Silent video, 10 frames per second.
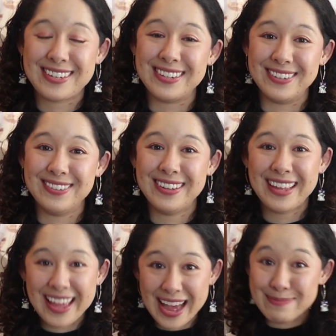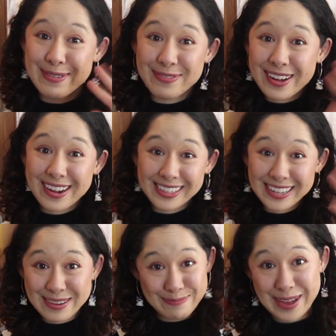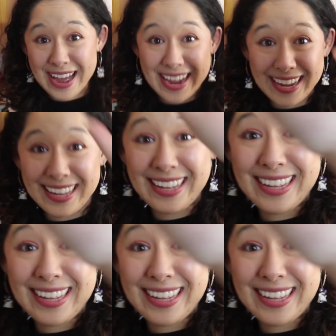too. Happy fall! Bye!